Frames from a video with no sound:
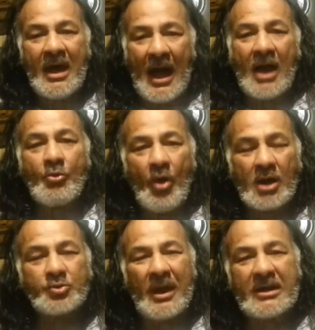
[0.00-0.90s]
I
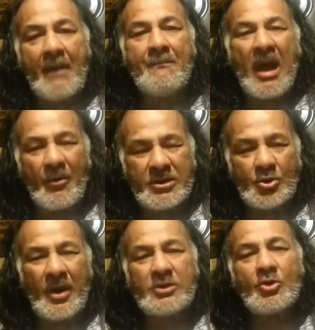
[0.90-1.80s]
want when they bury you,
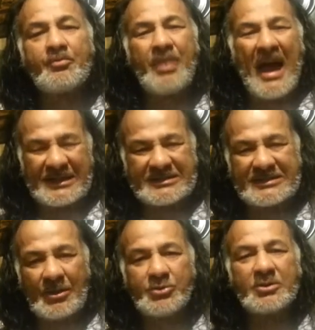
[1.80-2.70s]
when you
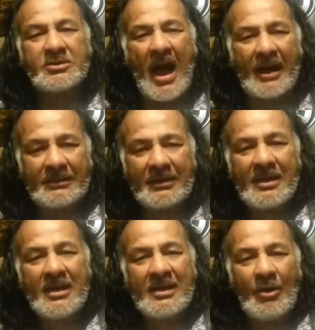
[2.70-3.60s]
passed or you died
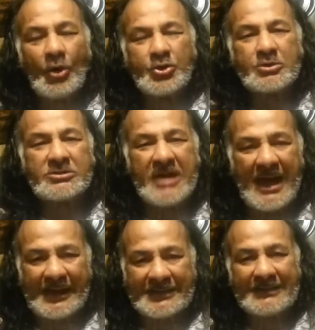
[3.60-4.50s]
or you're
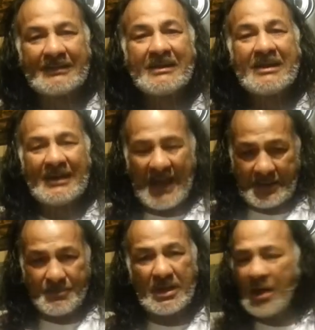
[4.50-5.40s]
dead,
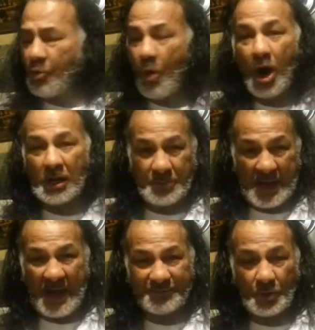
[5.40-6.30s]
like me, who all of
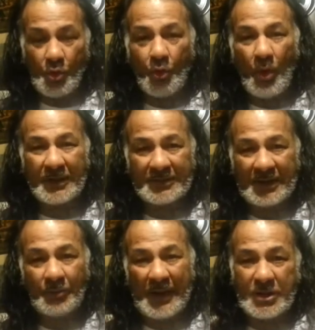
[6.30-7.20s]
you have to go one
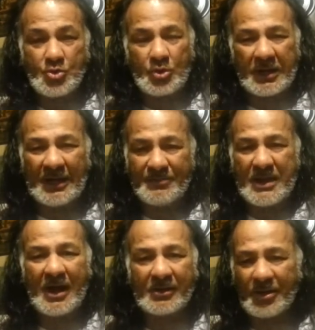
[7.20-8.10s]
day, whether you kill
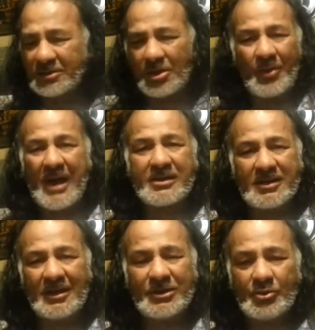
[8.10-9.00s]
me or not, or I
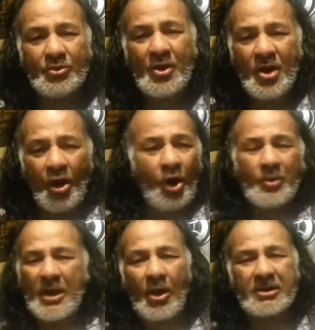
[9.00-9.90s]
kill you, or
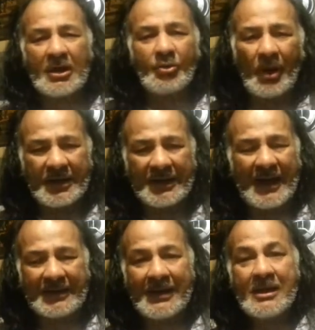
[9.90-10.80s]
we all kill one
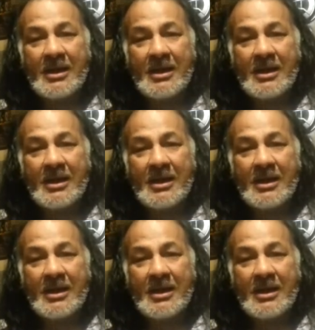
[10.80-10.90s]
another.